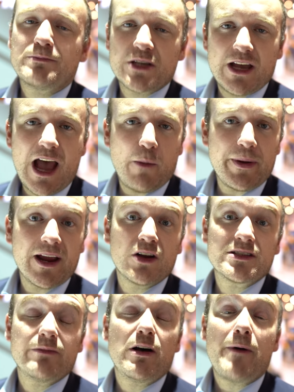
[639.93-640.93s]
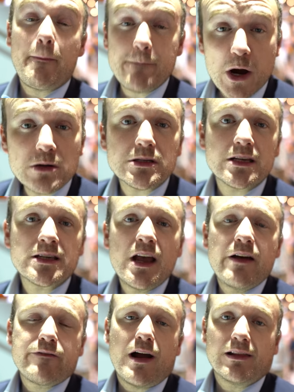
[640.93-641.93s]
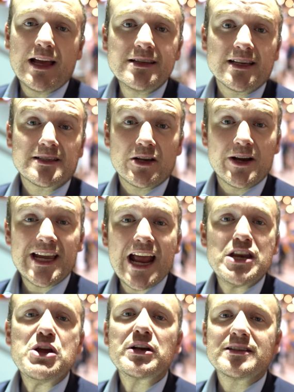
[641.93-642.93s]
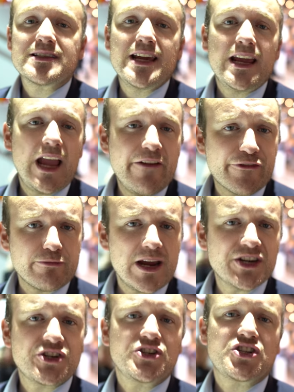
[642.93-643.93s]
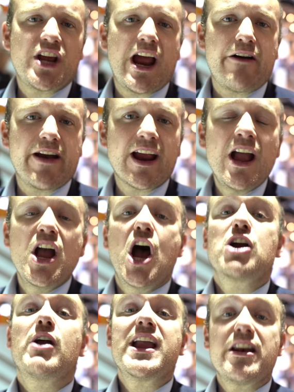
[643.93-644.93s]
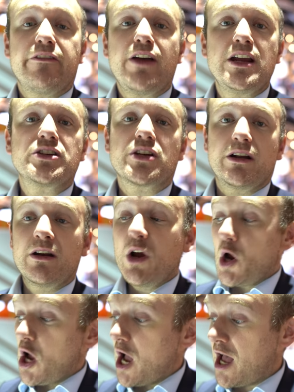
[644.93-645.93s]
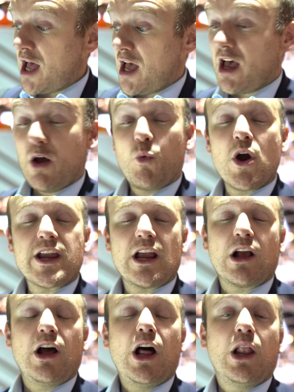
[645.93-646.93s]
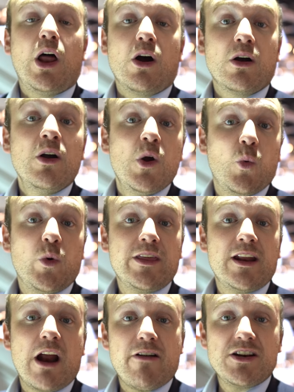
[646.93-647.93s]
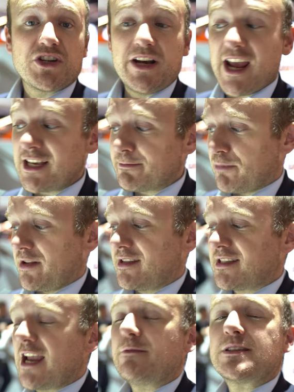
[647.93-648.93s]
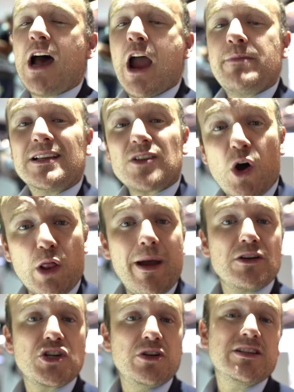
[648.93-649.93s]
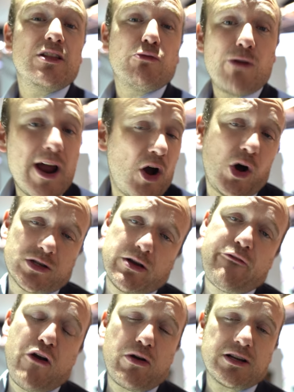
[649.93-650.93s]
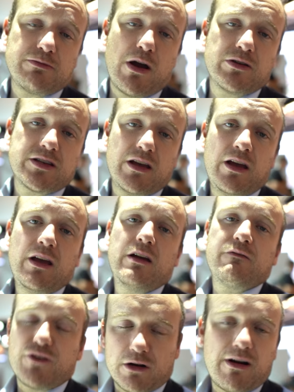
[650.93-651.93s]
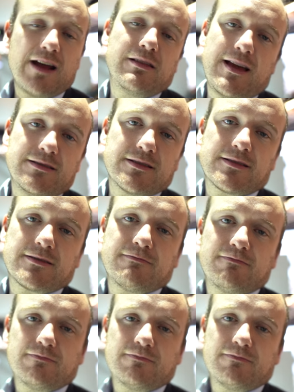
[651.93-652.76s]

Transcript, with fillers: to helping us develop our motors for our lenses. So again, you can see information sharing and great innovation working along within our engineers, but at the same time, it's all about choosing the right autofocus motor for the right lens.